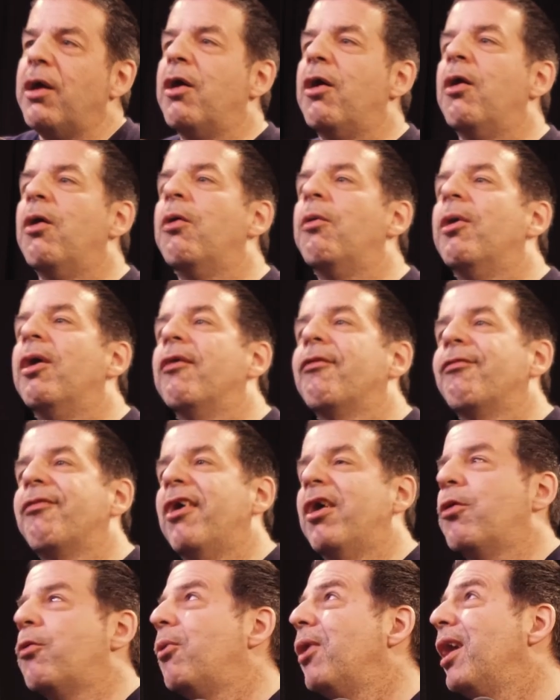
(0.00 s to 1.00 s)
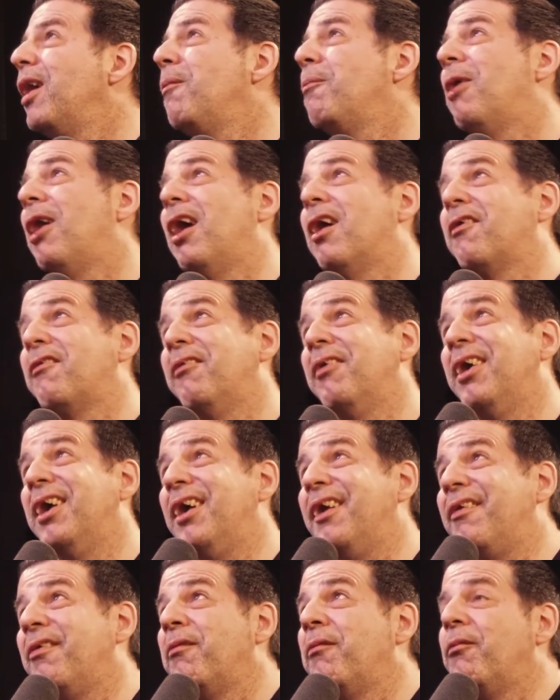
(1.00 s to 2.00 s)
well, it's like way back when,
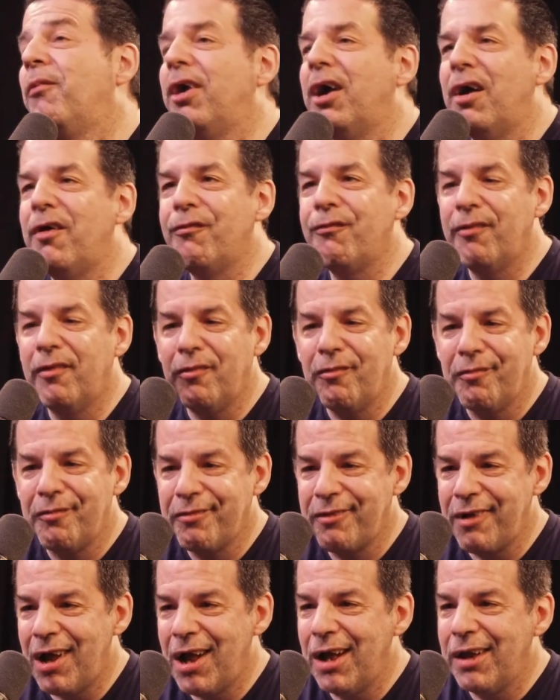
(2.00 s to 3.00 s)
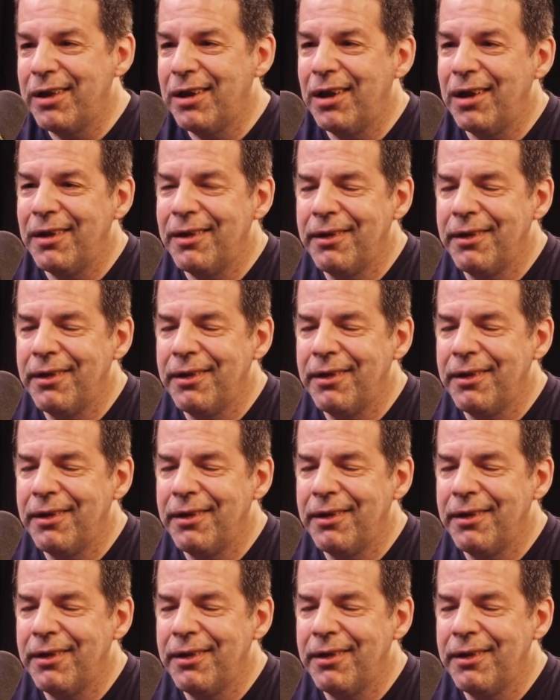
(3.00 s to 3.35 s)
when I first started,